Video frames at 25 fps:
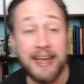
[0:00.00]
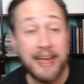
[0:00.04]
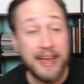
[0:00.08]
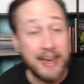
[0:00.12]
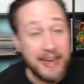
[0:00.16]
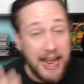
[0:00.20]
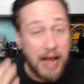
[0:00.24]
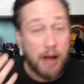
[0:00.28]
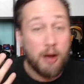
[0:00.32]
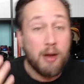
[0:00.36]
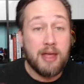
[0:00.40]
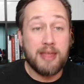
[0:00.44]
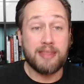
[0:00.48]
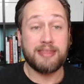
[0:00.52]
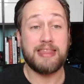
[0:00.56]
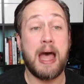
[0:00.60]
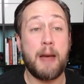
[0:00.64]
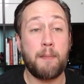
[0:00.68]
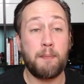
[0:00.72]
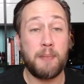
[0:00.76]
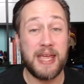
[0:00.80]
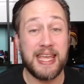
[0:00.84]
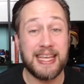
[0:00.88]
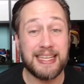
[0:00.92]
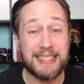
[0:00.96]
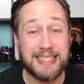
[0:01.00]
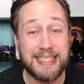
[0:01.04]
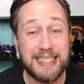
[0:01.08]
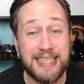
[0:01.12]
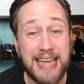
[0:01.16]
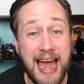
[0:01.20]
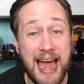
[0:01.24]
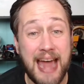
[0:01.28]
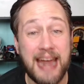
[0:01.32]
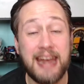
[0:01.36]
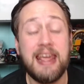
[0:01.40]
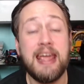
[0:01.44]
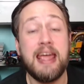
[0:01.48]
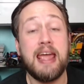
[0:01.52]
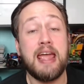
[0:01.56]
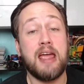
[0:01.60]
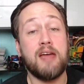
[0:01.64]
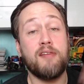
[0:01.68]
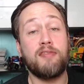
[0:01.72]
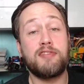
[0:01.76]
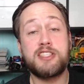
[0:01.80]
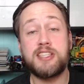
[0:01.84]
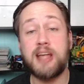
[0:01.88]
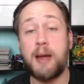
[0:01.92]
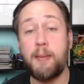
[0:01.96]
Now, that being said,
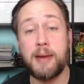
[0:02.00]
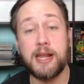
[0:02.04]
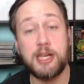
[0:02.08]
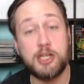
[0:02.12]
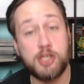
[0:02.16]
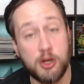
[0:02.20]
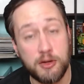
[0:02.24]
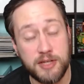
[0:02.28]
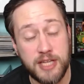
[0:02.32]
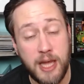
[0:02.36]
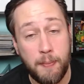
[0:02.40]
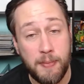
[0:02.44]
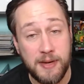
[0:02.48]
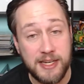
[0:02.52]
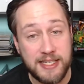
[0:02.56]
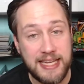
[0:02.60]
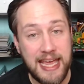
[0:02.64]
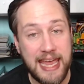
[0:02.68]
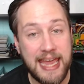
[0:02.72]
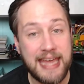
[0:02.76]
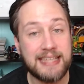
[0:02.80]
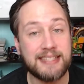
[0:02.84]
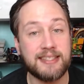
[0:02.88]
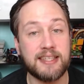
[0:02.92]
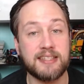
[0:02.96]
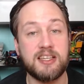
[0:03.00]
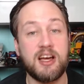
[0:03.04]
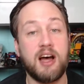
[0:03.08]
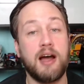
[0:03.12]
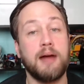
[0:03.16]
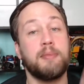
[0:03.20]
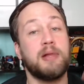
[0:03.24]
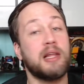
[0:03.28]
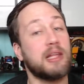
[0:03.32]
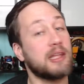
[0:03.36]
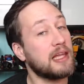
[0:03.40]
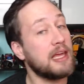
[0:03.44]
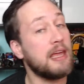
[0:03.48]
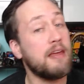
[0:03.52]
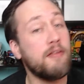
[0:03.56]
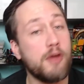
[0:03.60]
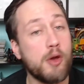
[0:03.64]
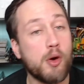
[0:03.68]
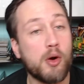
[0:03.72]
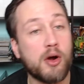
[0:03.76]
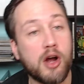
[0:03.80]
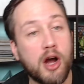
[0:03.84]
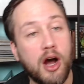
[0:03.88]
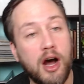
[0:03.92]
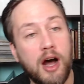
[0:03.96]
if somebody shows up and takes the time to leave you
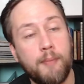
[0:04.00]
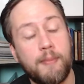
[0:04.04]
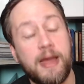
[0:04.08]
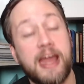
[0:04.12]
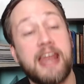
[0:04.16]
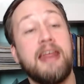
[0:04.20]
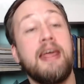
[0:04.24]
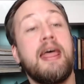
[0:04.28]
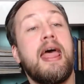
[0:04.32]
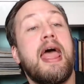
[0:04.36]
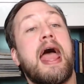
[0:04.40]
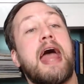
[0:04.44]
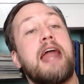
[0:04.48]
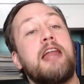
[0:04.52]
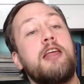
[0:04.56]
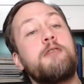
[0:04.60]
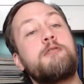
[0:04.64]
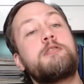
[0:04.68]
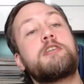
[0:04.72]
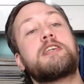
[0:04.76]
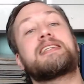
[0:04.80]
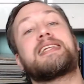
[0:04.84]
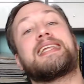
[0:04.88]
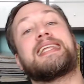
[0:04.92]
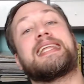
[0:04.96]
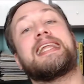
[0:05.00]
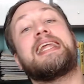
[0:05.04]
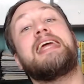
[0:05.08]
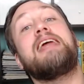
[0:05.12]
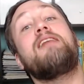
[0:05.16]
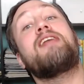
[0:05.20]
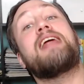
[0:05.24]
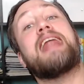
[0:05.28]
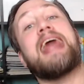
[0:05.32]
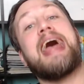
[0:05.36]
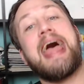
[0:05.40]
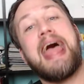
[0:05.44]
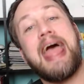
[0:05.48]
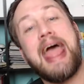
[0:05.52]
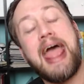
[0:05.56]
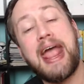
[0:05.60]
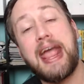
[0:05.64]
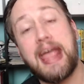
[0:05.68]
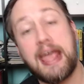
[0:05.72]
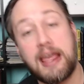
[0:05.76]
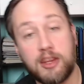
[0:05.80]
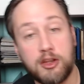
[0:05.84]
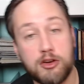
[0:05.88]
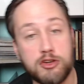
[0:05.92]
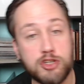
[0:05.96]
a comment and you just leave it
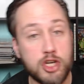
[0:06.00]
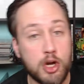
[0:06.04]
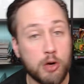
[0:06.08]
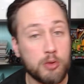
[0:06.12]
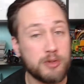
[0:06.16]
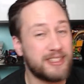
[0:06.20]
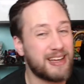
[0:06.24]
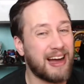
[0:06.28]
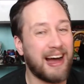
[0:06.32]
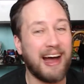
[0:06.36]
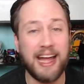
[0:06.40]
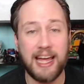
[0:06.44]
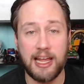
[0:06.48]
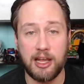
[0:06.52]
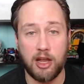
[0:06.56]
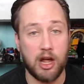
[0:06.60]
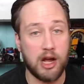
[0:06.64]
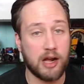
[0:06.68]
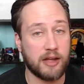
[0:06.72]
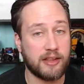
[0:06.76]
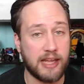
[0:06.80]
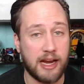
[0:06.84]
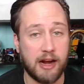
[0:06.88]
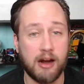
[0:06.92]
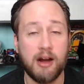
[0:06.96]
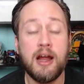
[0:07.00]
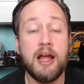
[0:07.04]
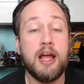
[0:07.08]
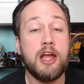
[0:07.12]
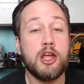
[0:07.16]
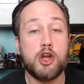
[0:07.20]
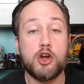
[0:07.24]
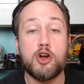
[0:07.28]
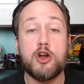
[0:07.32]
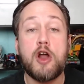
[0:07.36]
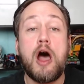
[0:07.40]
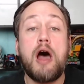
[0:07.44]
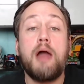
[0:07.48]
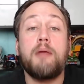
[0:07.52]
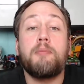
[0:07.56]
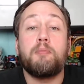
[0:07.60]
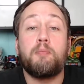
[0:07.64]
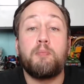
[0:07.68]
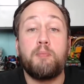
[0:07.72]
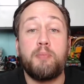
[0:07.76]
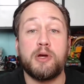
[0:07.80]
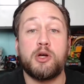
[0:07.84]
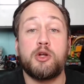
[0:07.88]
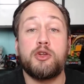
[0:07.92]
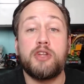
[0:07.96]
hanging, there's no dialogue there, you're not
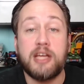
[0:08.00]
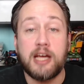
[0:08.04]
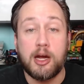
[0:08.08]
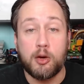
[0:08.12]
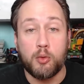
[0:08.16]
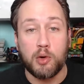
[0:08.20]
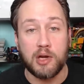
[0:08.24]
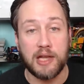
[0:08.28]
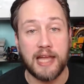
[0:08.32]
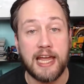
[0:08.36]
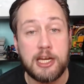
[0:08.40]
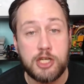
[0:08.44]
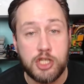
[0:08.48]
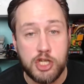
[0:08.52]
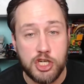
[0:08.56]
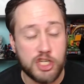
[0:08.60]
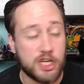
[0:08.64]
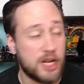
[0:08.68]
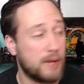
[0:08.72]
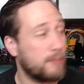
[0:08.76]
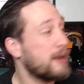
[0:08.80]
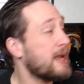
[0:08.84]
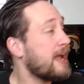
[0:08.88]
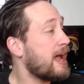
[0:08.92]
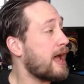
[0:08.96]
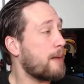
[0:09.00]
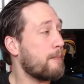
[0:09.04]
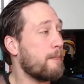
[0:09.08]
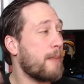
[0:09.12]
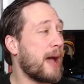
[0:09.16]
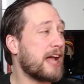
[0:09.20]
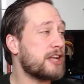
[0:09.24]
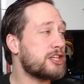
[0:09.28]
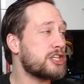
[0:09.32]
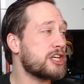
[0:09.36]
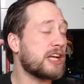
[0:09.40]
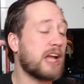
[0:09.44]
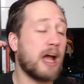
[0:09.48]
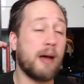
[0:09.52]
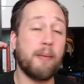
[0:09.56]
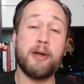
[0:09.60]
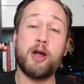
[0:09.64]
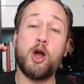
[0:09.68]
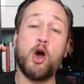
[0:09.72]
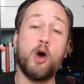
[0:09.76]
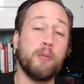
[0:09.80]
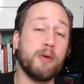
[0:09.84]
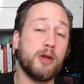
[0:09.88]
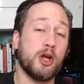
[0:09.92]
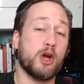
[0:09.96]
building a relationship. Imagine coming
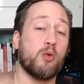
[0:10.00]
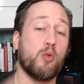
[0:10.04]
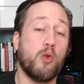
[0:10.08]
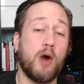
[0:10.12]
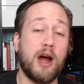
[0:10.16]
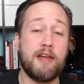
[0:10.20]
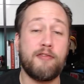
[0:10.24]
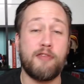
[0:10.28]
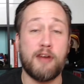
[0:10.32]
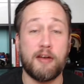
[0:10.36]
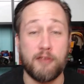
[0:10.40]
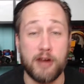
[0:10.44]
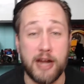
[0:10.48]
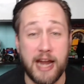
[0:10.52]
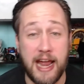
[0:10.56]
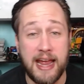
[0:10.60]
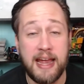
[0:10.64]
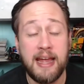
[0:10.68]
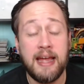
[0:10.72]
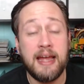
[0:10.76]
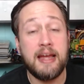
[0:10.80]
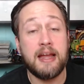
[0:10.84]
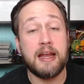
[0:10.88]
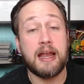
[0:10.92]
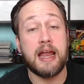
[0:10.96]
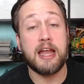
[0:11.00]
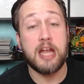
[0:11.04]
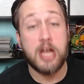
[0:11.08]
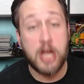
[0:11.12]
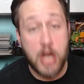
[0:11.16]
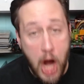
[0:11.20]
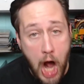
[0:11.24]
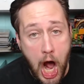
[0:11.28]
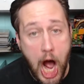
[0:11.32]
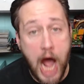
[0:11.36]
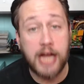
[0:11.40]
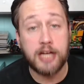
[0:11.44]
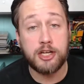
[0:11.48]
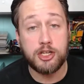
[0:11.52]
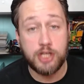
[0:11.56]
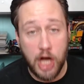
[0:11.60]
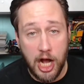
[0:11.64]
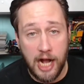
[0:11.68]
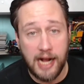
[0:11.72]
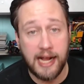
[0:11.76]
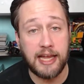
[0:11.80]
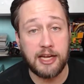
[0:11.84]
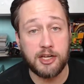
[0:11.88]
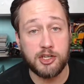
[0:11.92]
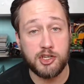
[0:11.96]
home to your wife every day and not
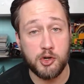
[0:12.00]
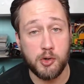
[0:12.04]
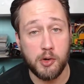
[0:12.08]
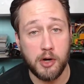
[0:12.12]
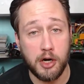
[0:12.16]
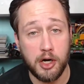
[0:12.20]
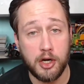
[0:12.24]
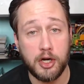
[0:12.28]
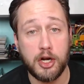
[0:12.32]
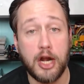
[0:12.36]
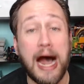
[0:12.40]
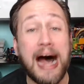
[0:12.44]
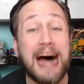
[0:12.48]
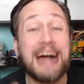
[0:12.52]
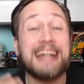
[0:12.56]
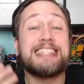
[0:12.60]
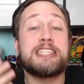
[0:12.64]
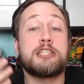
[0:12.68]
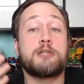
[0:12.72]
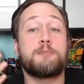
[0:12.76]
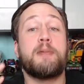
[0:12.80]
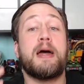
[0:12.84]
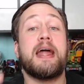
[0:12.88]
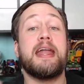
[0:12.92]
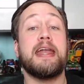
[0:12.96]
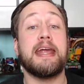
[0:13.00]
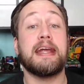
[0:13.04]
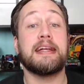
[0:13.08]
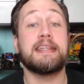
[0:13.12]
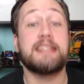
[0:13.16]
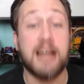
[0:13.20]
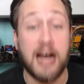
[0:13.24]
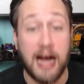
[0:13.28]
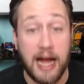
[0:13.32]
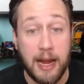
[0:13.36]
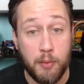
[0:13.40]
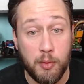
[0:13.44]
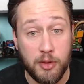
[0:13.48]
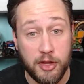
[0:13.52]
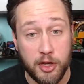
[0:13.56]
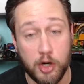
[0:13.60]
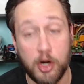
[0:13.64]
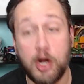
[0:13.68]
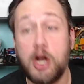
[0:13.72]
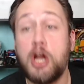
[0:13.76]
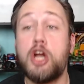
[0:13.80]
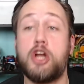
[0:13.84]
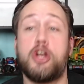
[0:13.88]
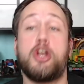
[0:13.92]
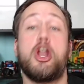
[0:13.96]
talking to her, not spending time with her,
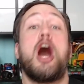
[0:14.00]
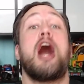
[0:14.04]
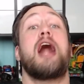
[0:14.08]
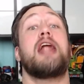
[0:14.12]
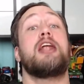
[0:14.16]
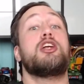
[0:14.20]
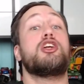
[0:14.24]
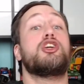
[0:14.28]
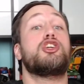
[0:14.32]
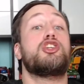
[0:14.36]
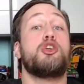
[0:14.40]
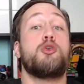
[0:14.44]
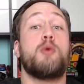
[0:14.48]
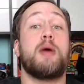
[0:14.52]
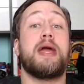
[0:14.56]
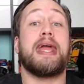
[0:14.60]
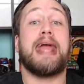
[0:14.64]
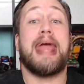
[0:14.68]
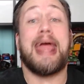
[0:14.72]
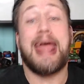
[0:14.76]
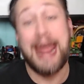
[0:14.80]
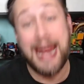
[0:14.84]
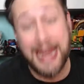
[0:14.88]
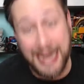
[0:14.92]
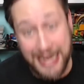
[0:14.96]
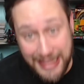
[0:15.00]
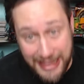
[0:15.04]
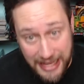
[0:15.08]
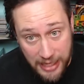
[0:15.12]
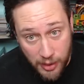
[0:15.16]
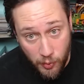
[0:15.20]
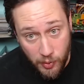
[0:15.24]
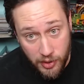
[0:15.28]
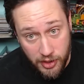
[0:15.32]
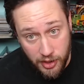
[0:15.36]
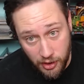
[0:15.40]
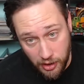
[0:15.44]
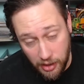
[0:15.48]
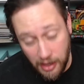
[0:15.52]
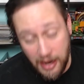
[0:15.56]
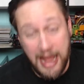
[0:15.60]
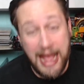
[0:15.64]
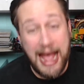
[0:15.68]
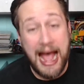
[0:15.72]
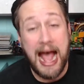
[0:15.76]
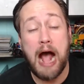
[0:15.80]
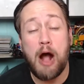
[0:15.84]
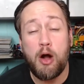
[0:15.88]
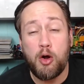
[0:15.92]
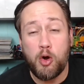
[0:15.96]
not doing anything with her.
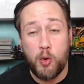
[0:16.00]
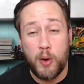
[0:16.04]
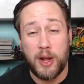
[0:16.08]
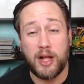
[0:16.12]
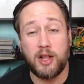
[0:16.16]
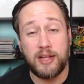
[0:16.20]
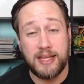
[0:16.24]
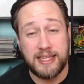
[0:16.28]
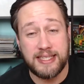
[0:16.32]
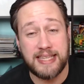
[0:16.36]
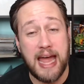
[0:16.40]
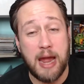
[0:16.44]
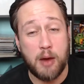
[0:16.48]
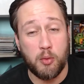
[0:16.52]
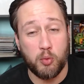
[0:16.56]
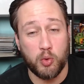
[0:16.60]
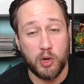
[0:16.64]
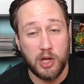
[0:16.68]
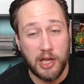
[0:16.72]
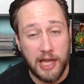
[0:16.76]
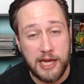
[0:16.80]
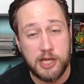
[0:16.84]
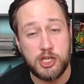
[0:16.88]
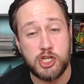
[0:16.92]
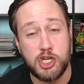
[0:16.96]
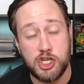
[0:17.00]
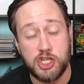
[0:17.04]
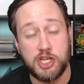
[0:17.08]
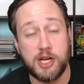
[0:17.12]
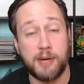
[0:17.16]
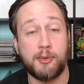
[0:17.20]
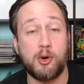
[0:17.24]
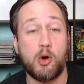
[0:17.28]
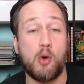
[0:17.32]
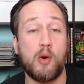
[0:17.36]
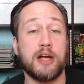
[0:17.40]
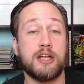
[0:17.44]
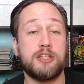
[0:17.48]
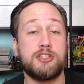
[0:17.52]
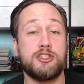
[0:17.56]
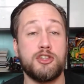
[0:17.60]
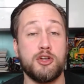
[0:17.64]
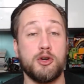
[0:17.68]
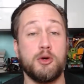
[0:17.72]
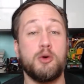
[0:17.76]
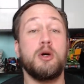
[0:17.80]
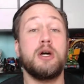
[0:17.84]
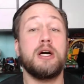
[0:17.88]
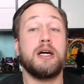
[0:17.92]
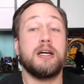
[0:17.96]
How quickly is that relationship going
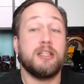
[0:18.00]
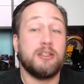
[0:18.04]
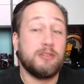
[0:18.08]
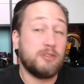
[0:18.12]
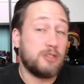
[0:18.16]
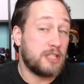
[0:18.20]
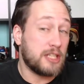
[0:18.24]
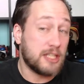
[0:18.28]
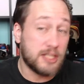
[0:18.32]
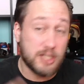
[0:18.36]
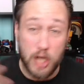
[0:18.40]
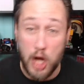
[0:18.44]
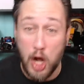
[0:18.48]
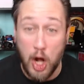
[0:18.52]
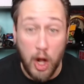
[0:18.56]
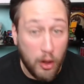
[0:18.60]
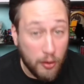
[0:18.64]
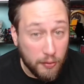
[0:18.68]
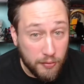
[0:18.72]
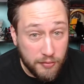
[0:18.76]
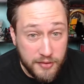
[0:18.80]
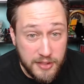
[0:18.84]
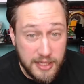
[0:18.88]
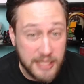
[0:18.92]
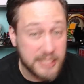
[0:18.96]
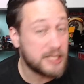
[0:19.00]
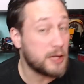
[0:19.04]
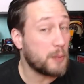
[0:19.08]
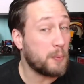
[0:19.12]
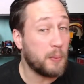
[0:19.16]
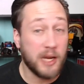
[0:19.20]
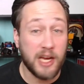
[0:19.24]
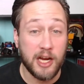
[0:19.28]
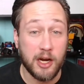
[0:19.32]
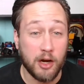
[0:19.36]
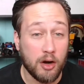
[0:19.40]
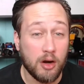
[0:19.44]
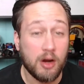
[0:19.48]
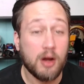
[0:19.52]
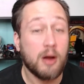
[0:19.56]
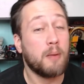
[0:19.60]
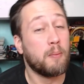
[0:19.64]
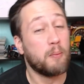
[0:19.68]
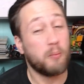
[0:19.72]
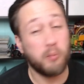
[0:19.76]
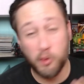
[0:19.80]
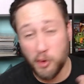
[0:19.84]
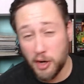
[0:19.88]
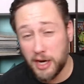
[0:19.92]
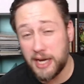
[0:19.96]
to dissolve, disappear?
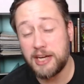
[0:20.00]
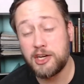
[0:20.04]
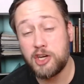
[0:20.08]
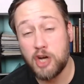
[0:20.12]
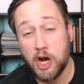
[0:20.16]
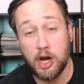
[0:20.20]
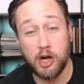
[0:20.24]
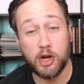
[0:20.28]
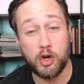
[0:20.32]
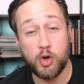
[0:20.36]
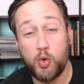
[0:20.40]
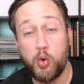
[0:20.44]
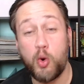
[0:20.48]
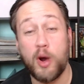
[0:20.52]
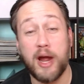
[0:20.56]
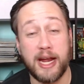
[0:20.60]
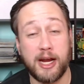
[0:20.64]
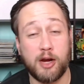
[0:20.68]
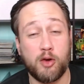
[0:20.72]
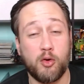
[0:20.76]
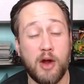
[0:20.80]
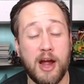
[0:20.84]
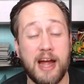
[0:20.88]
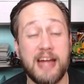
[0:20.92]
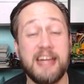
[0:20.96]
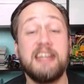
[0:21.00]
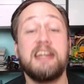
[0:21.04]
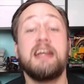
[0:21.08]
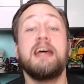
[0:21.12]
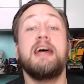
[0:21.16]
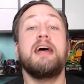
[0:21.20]
Pretty darn quick, right?